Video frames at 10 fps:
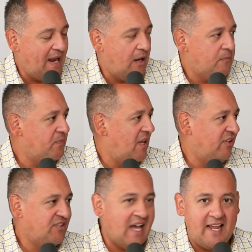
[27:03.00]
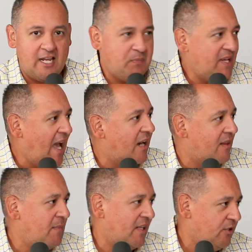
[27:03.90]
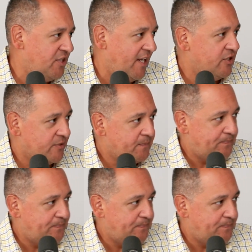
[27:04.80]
now, if it's not AEP, how do they make their change?